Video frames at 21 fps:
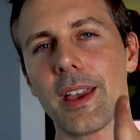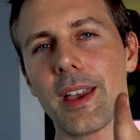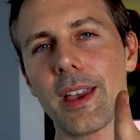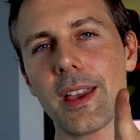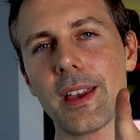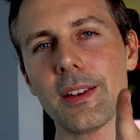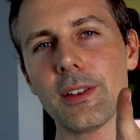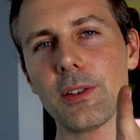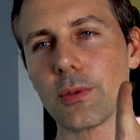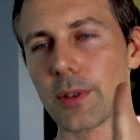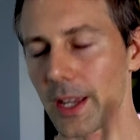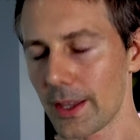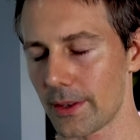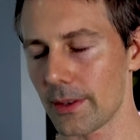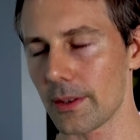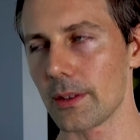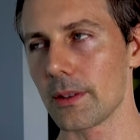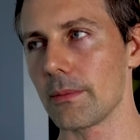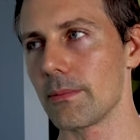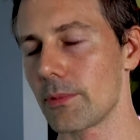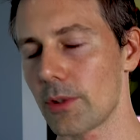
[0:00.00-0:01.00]
and you'll get
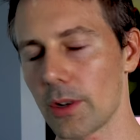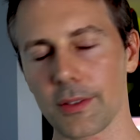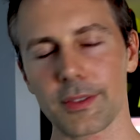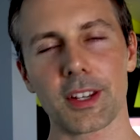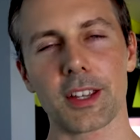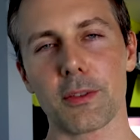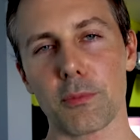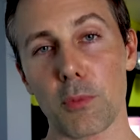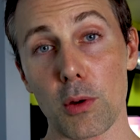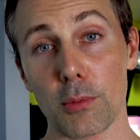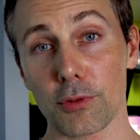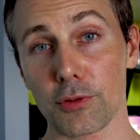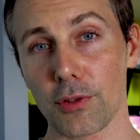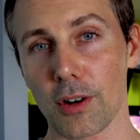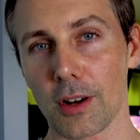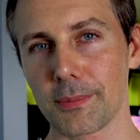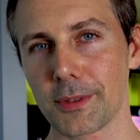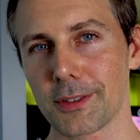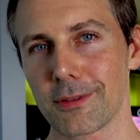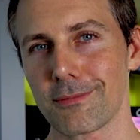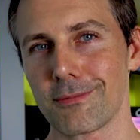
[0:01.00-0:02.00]
the content the moment it
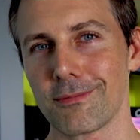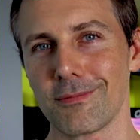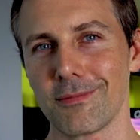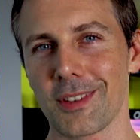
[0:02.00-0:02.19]
drops.